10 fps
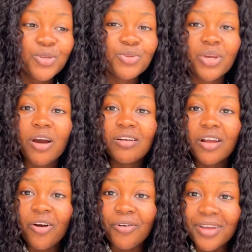So you can
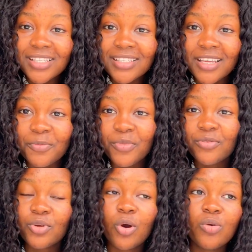only correct
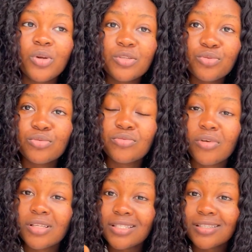them. You can only
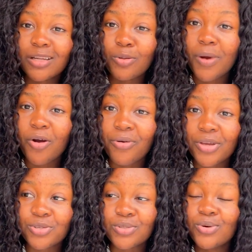do all this the normal
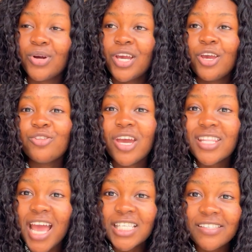correction. So you know,
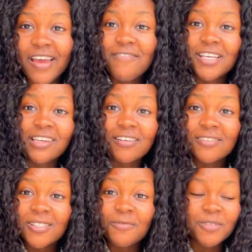in Nigeria, if a child
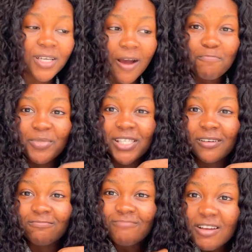do something, you can pinch
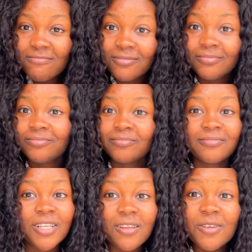them.
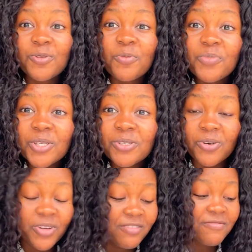There is to pinch.
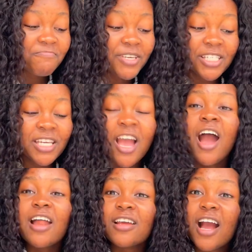So if you pinch,
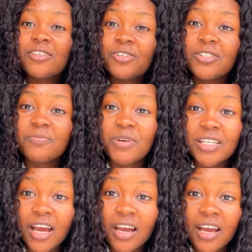and they're gonna show the
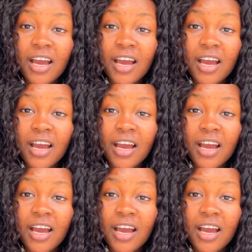mother.